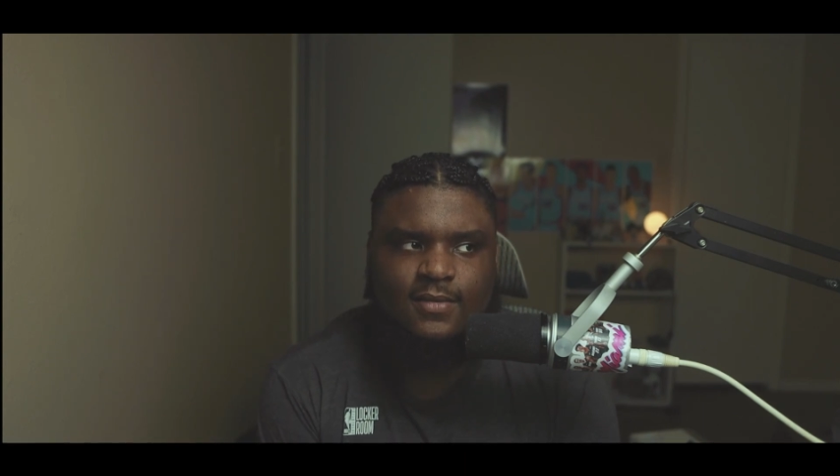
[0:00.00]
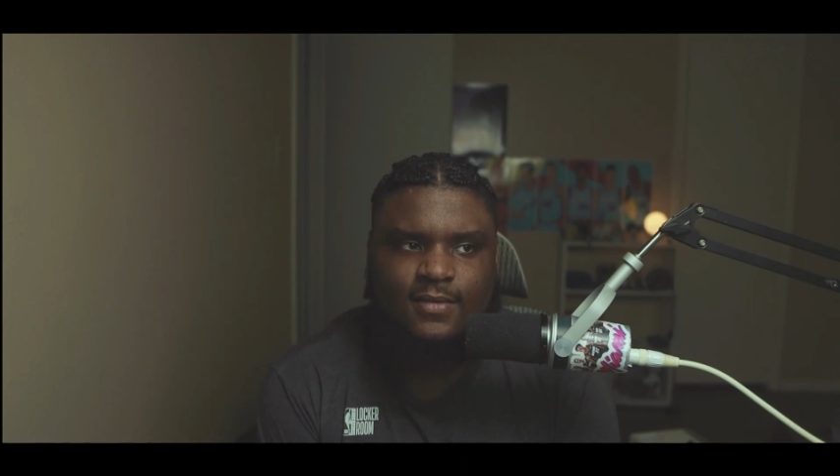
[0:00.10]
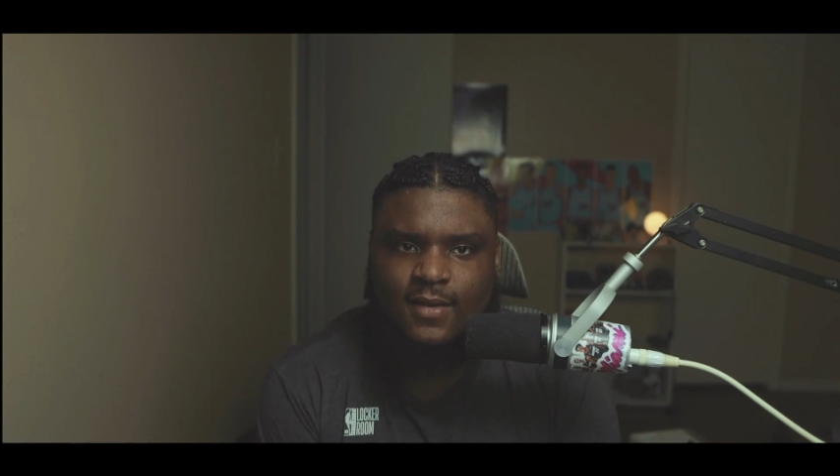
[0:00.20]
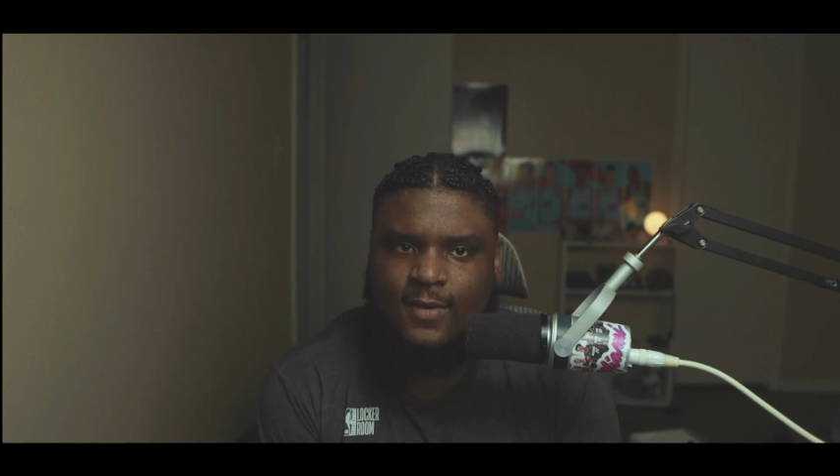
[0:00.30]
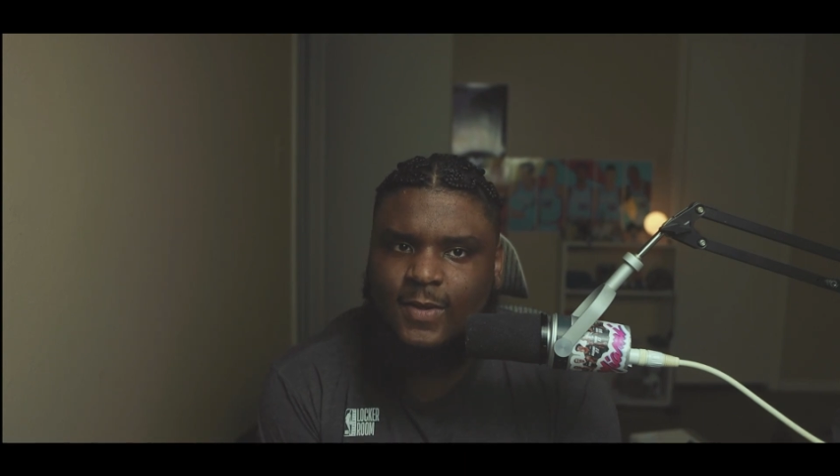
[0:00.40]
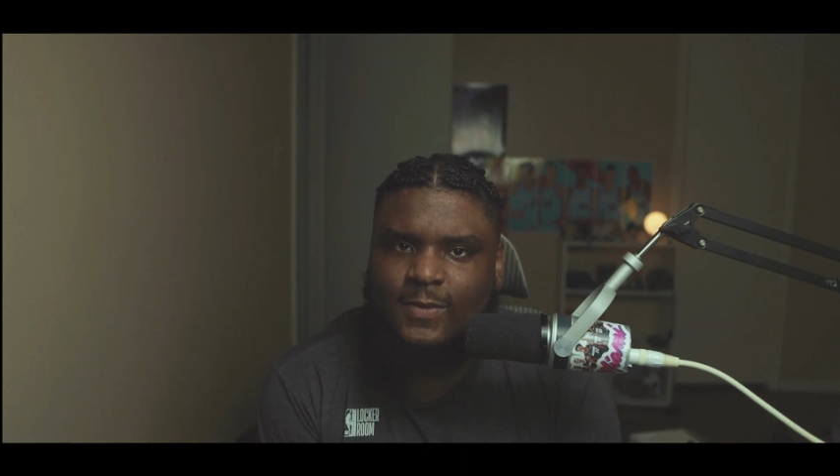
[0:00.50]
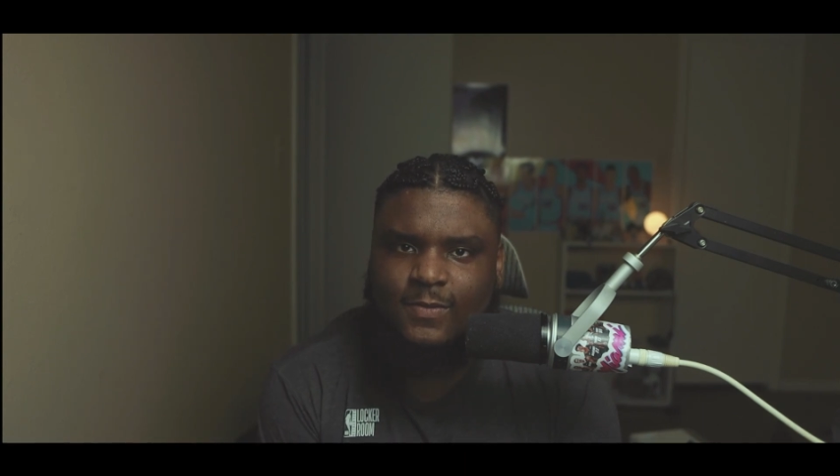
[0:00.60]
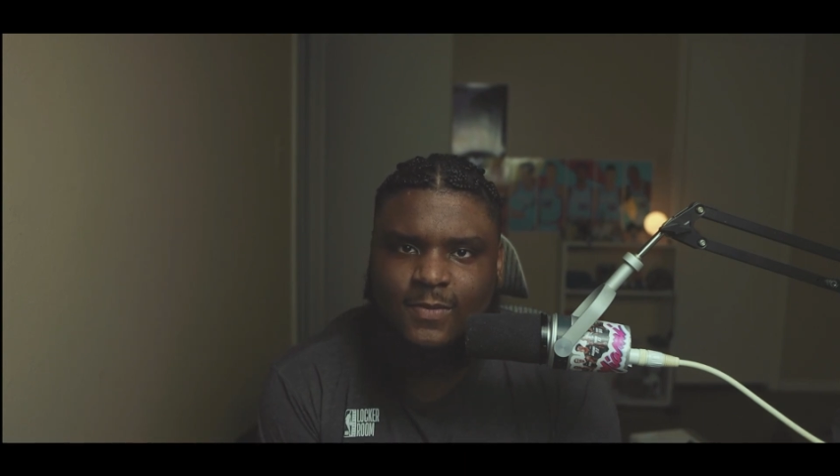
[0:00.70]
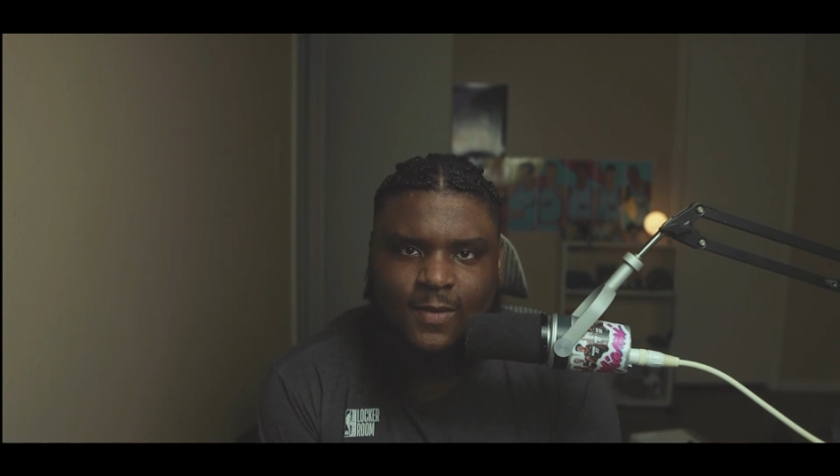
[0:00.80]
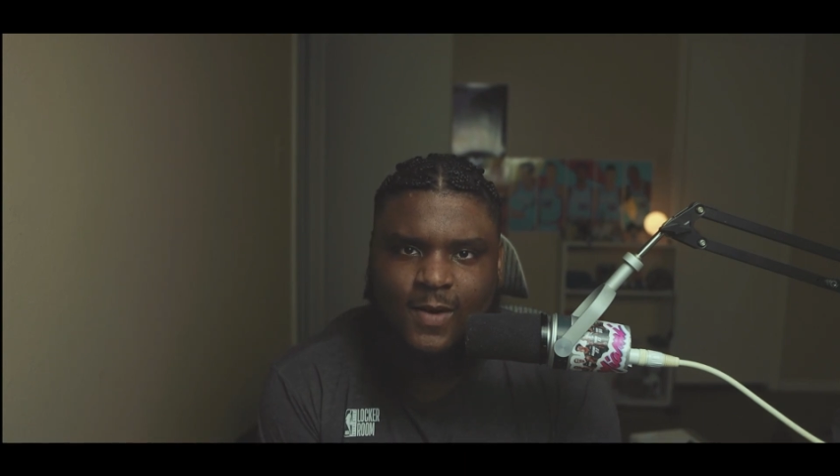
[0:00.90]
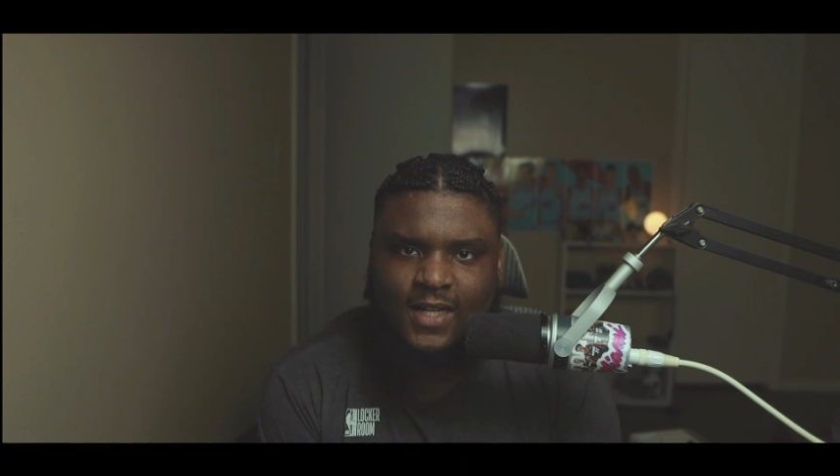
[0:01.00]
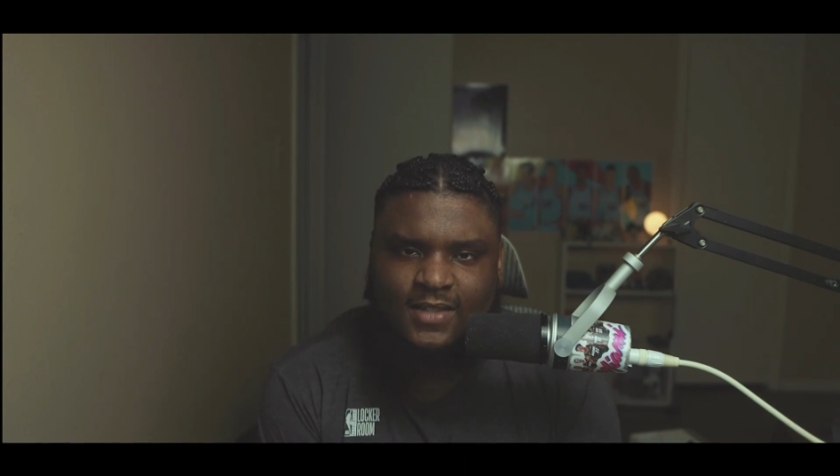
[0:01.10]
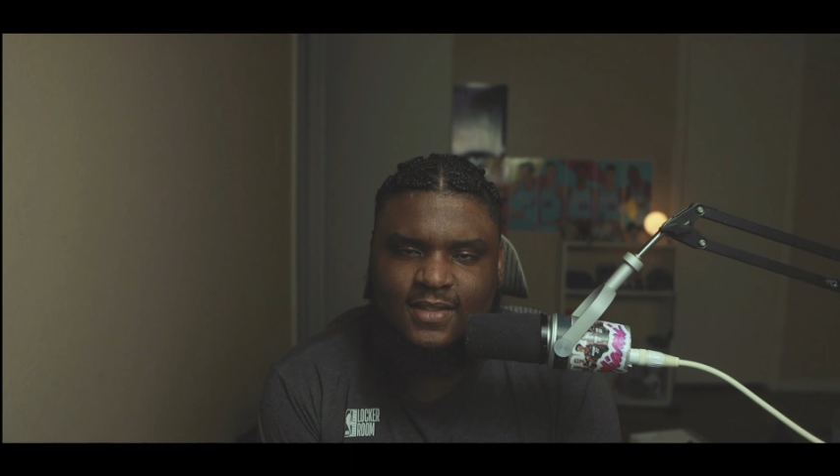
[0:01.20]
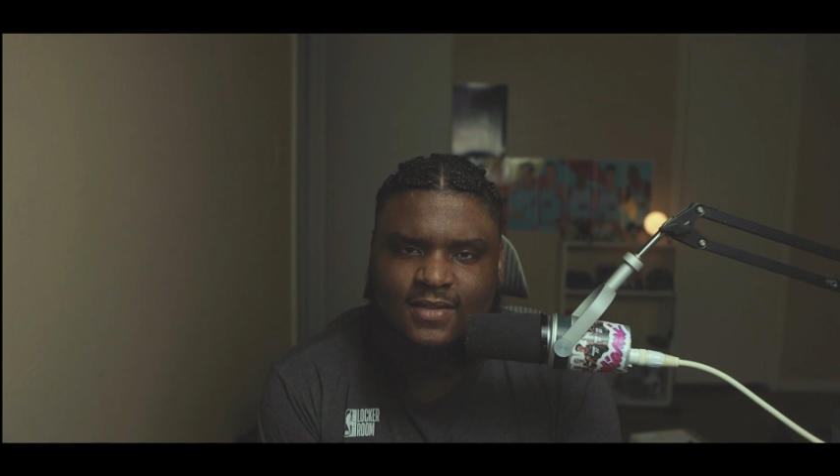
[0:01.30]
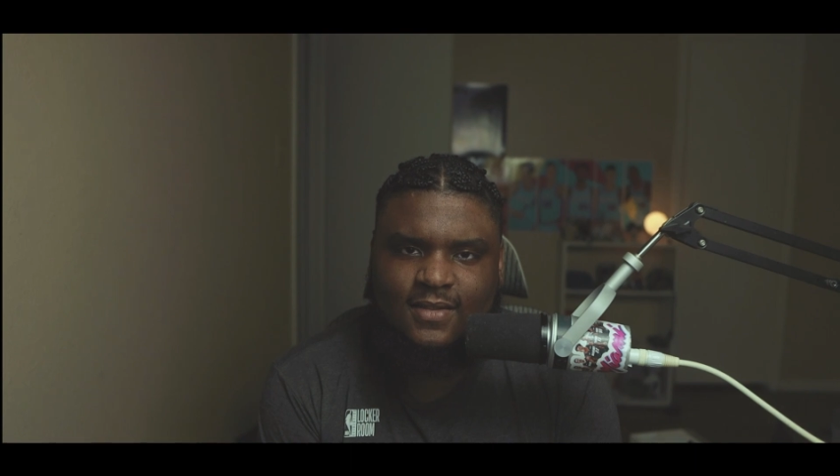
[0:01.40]
are we
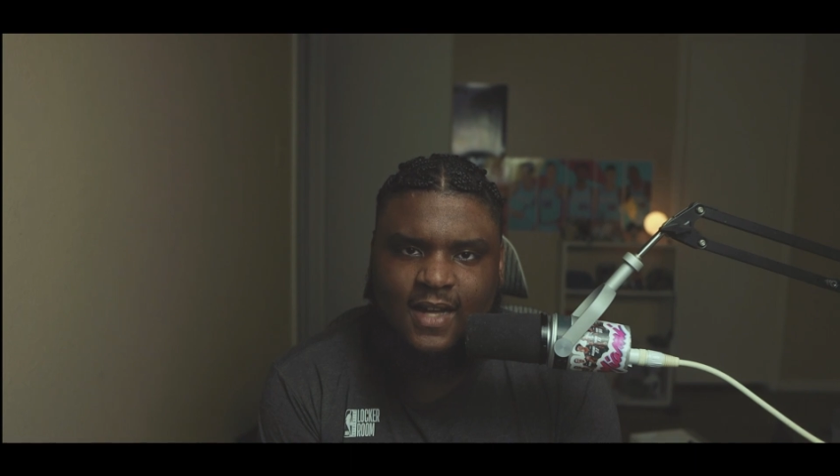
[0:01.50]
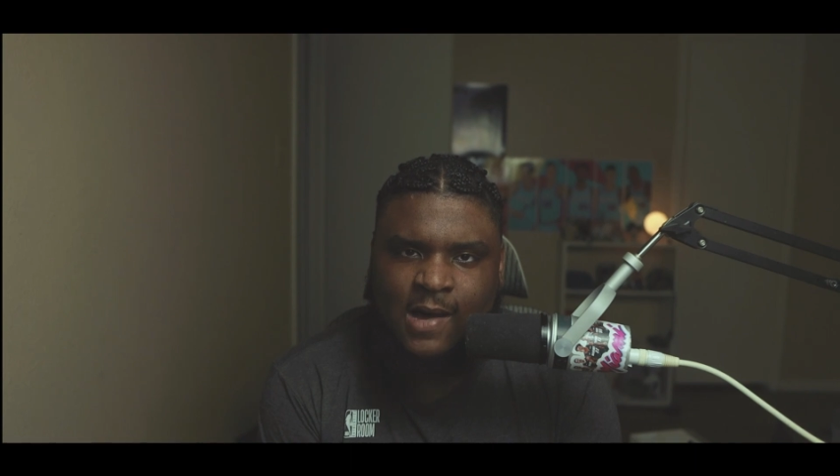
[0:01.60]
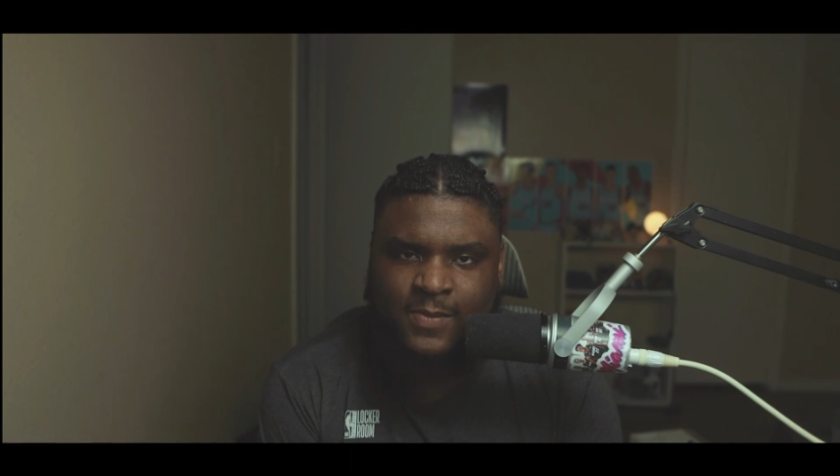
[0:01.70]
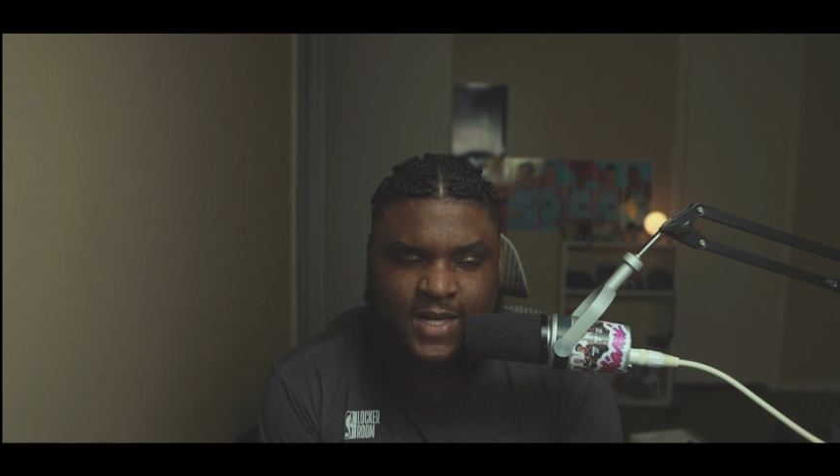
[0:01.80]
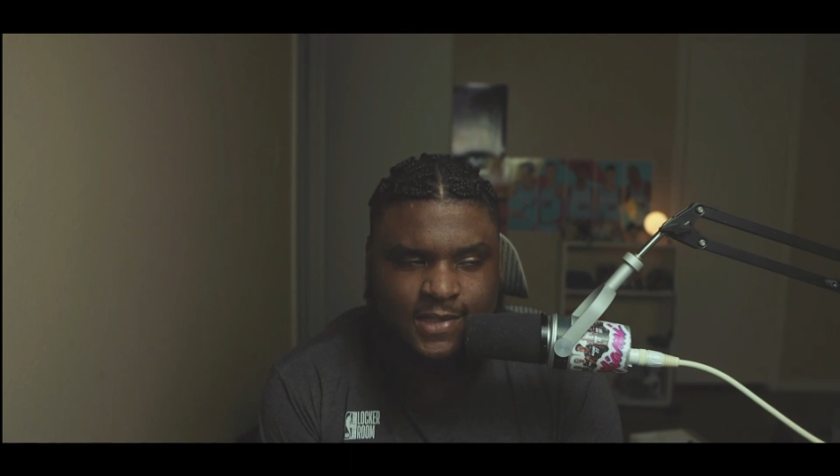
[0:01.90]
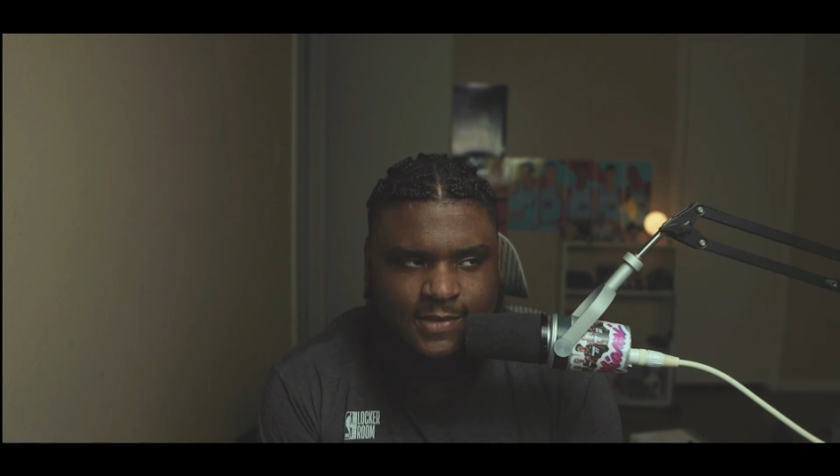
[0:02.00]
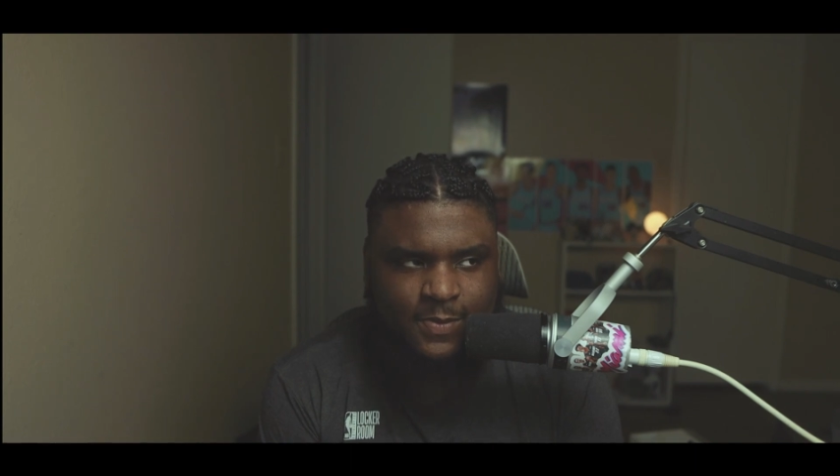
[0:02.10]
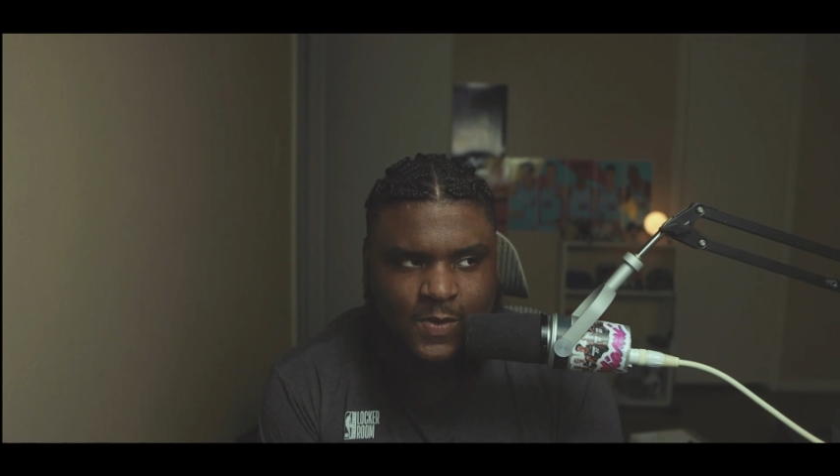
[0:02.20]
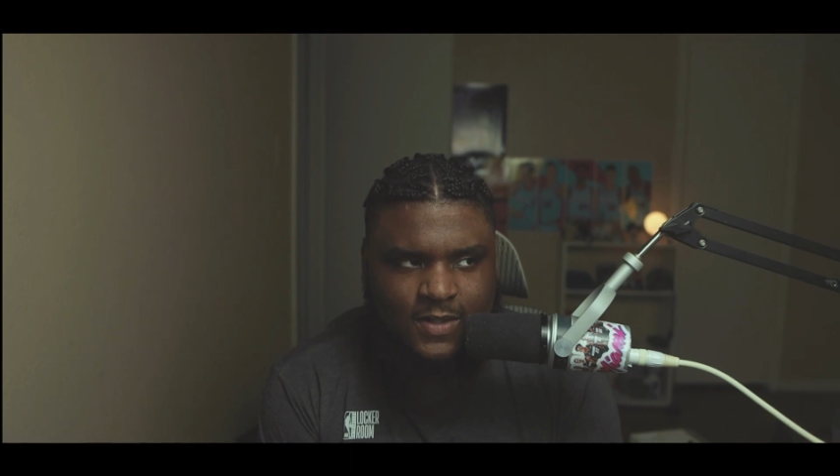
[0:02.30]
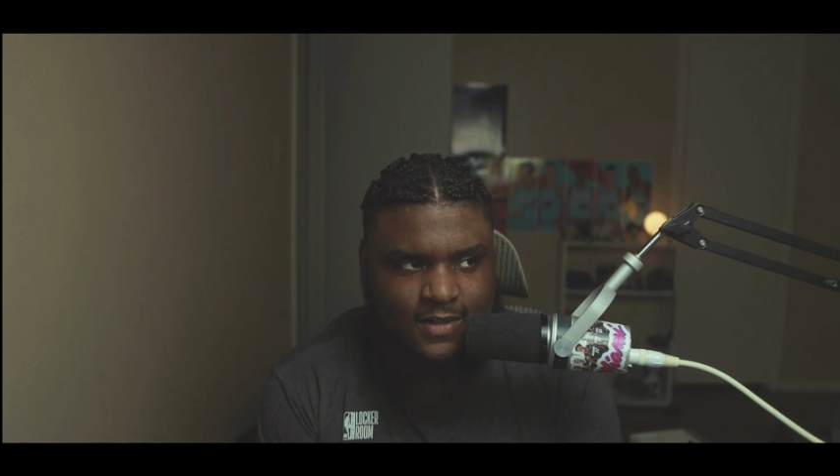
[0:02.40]
watching combat sports?